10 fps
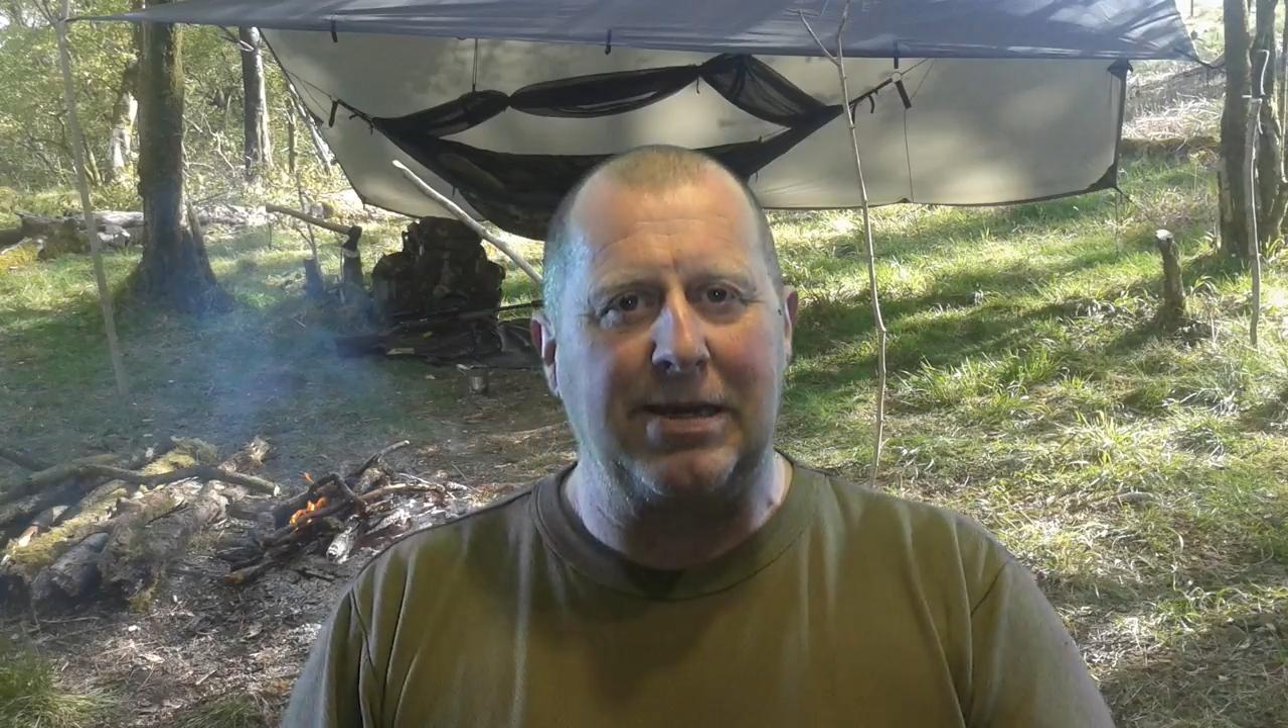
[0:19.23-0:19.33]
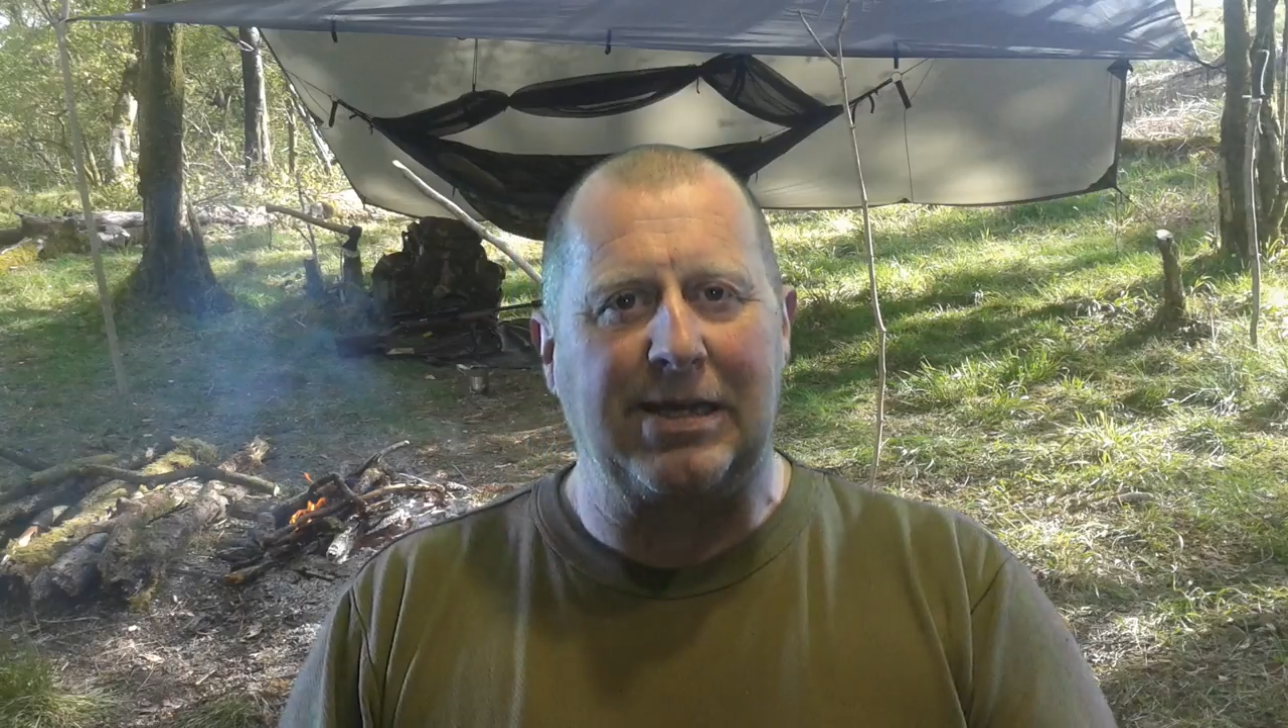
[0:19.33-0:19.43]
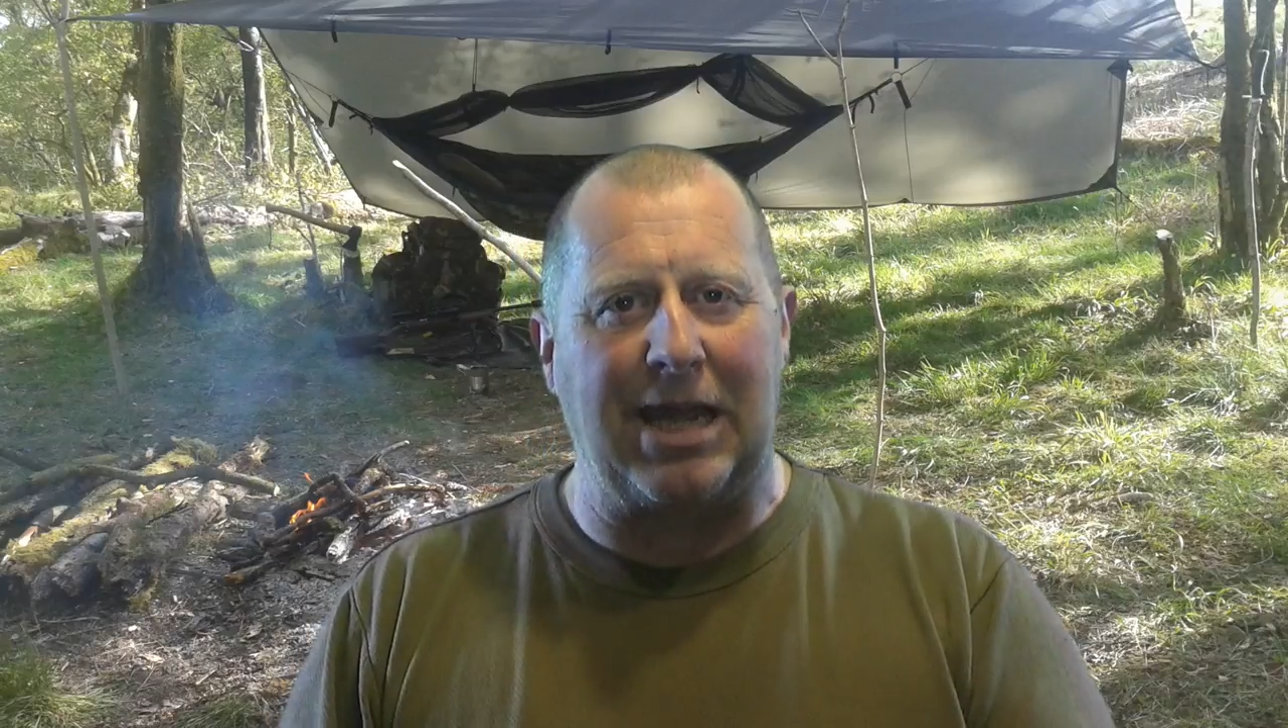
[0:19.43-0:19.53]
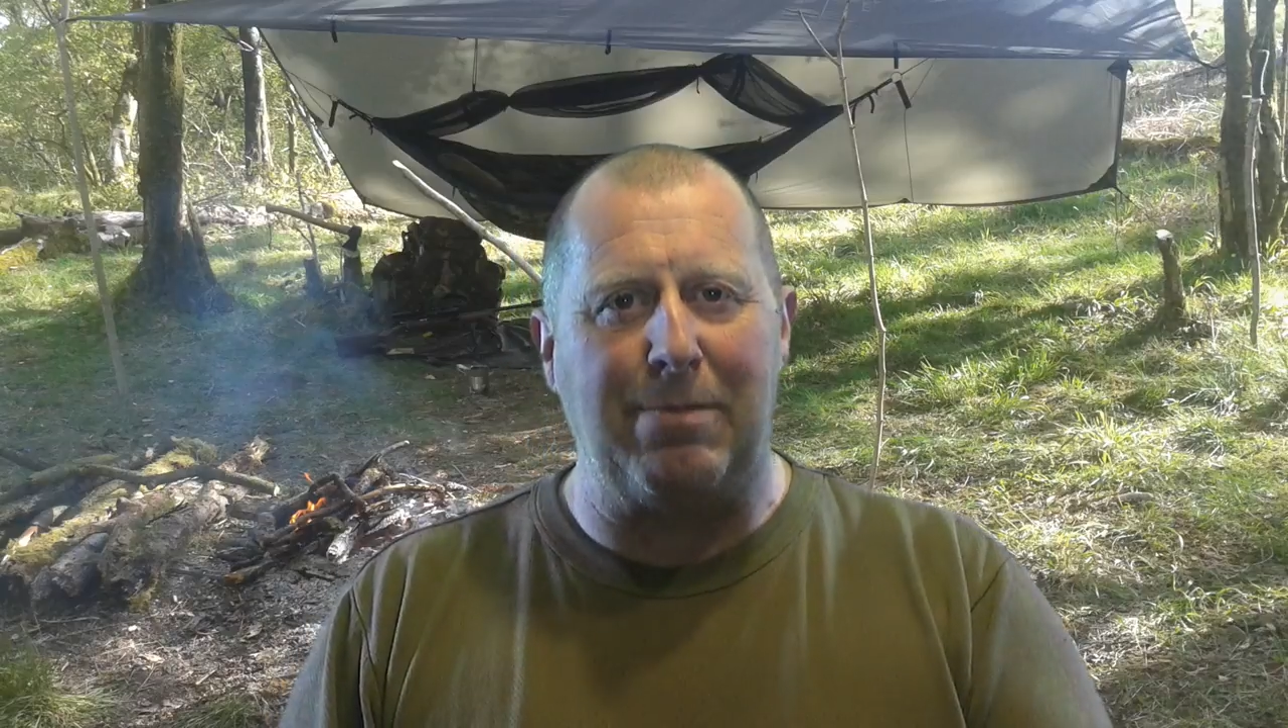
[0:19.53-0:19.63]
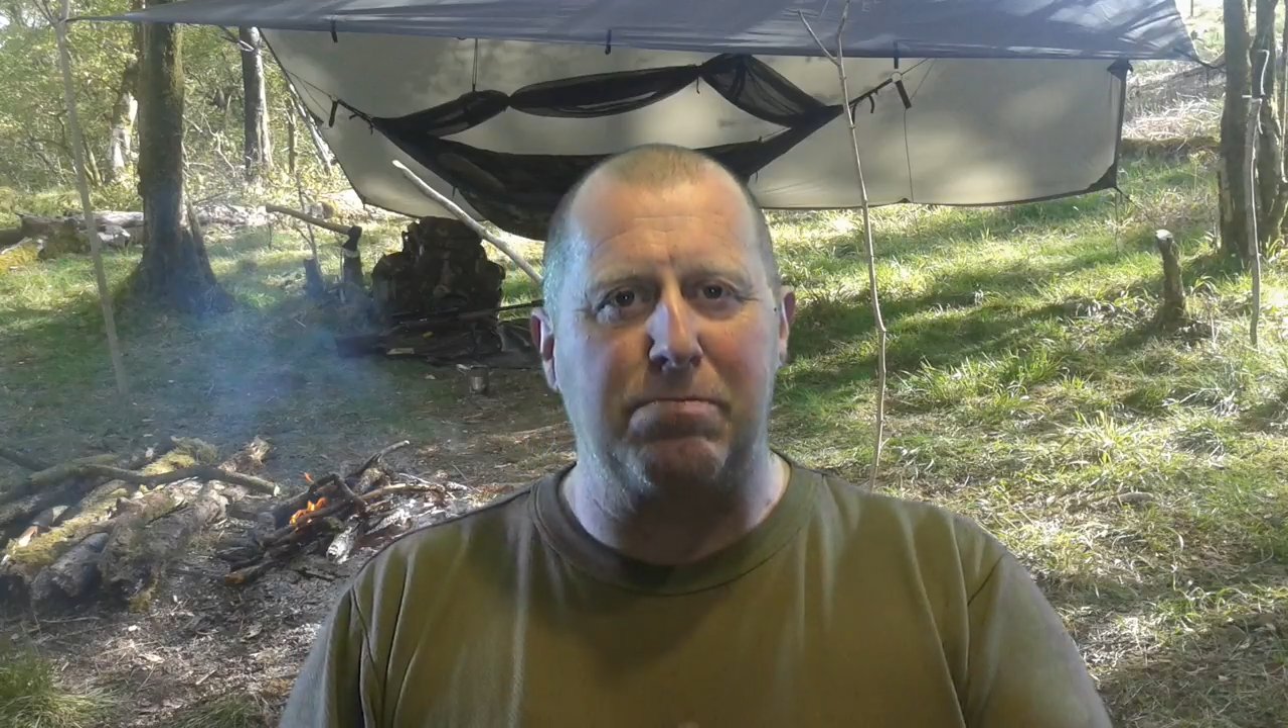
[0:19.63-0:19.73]

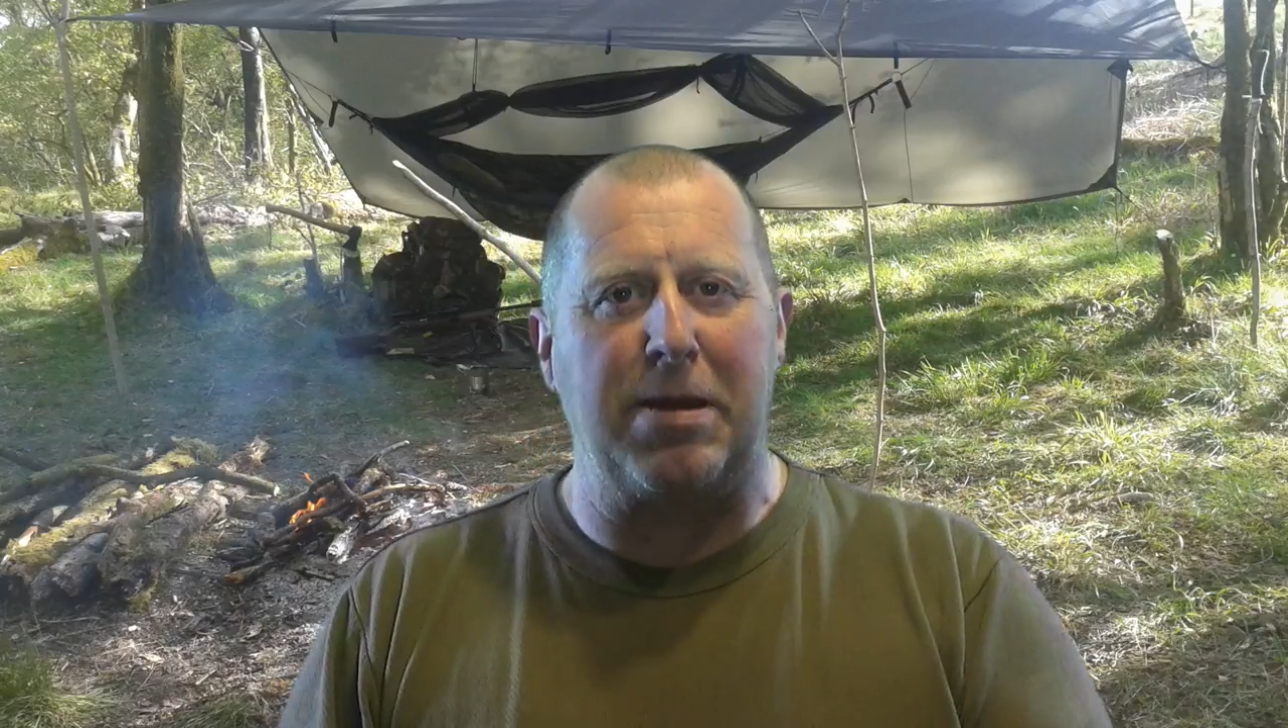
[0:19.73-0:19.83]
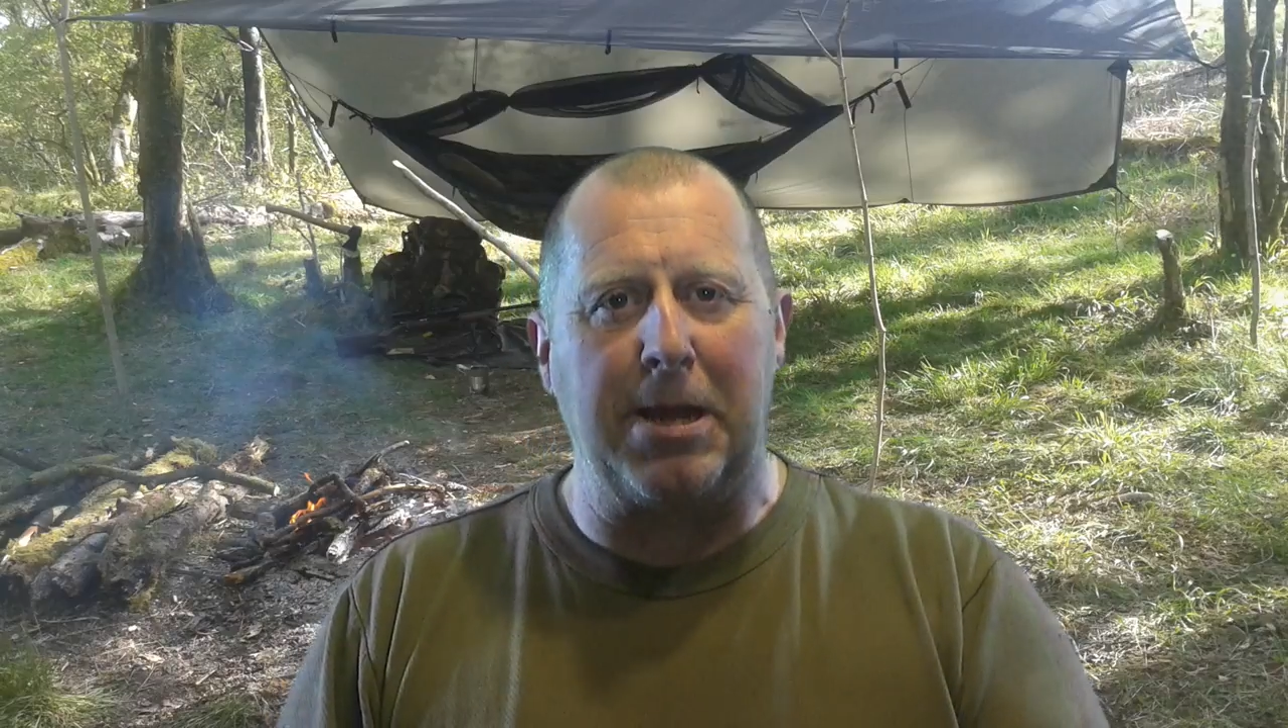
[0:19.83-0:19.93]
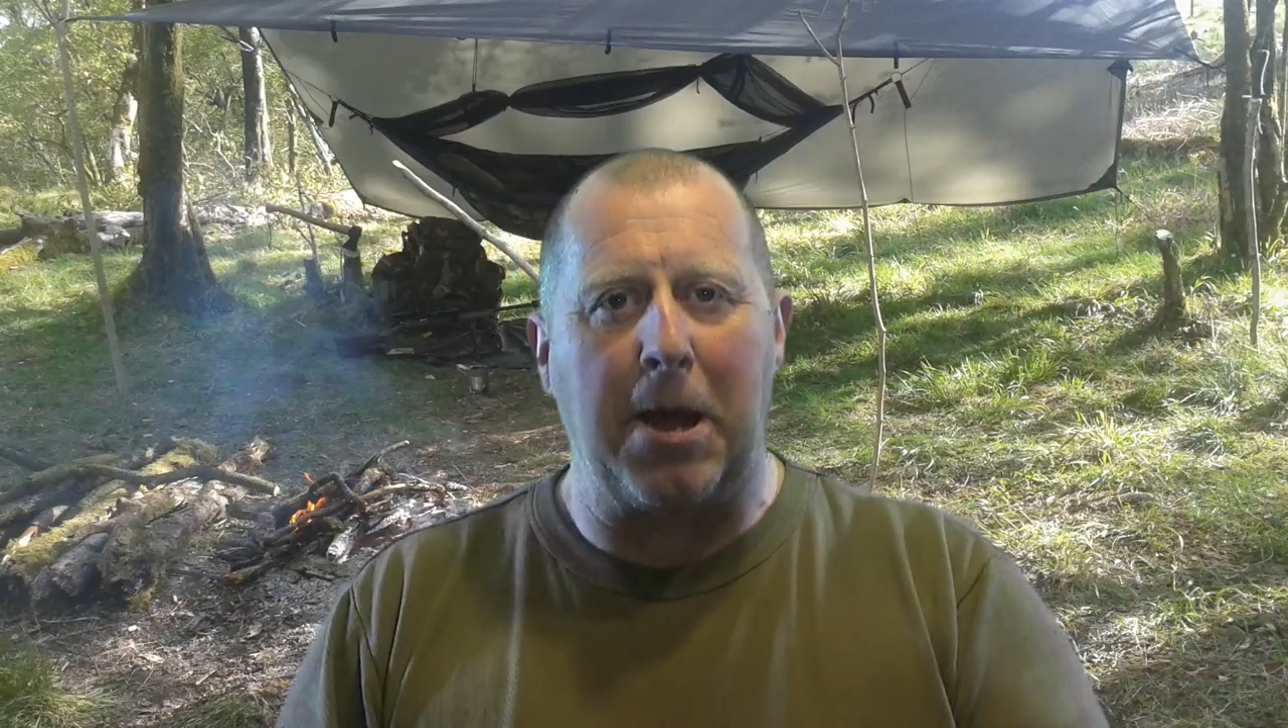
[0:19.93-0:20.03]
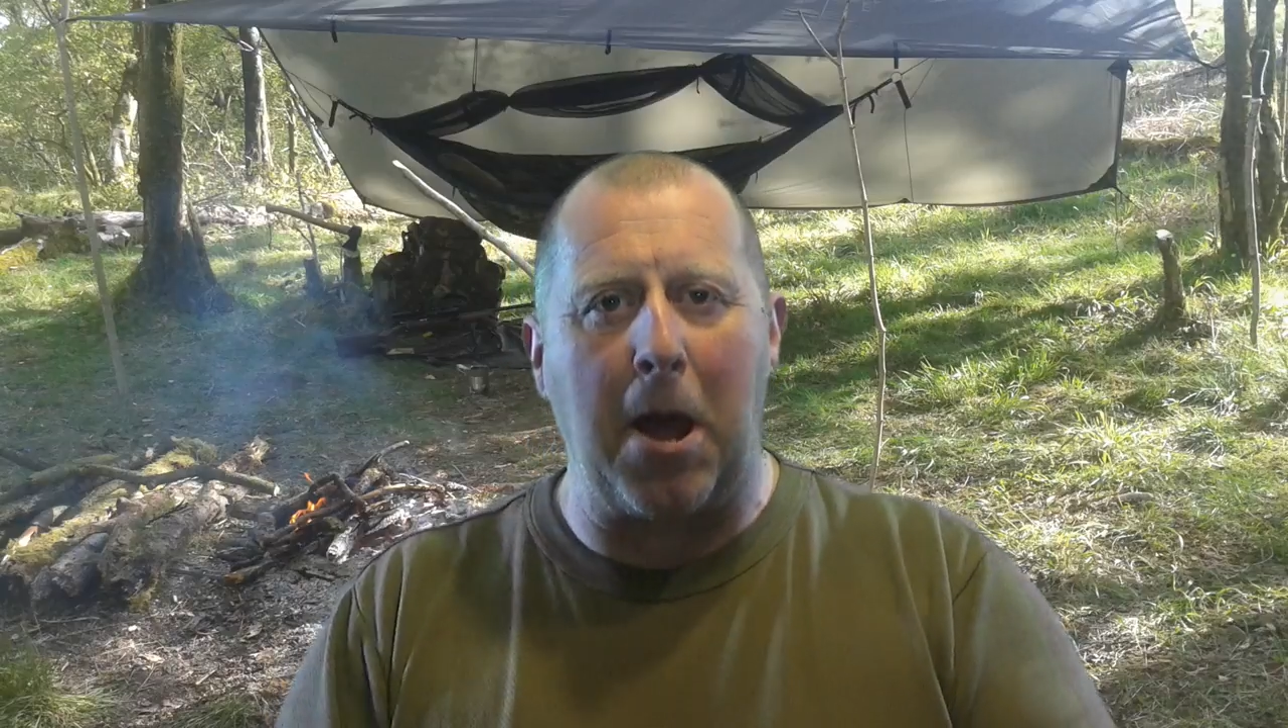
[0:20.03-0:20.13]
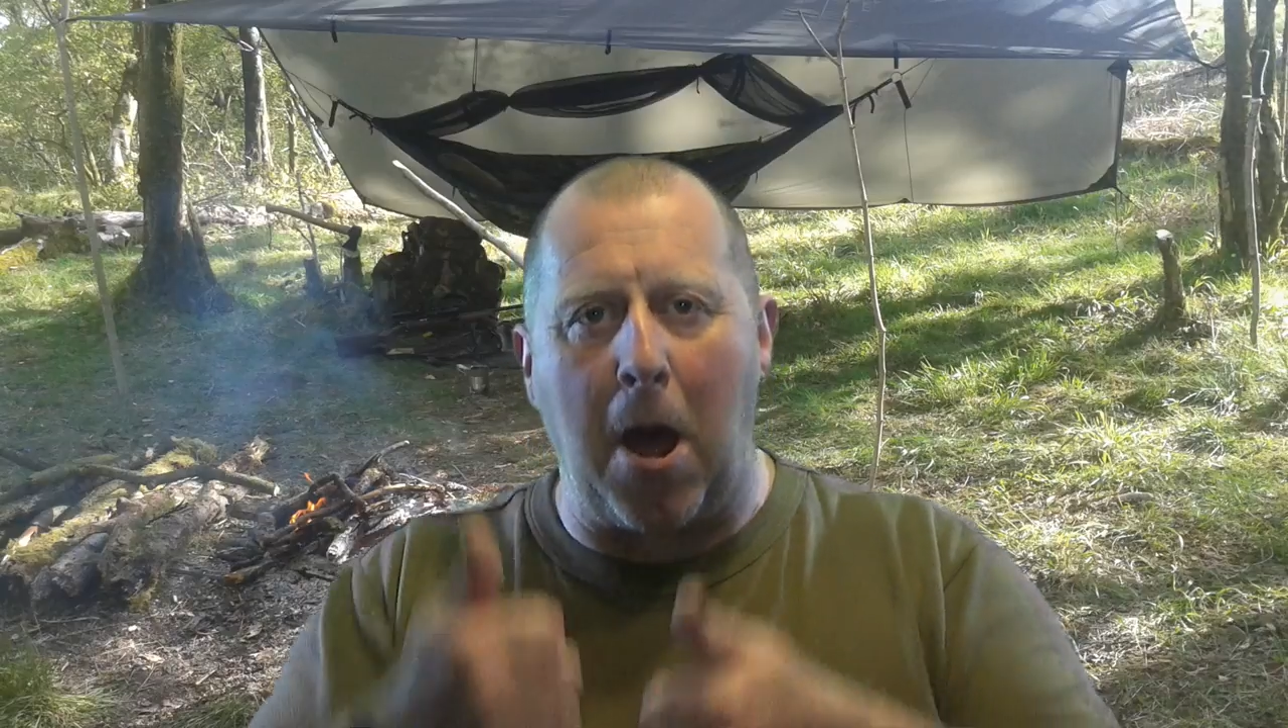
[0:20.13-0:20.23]
keeps me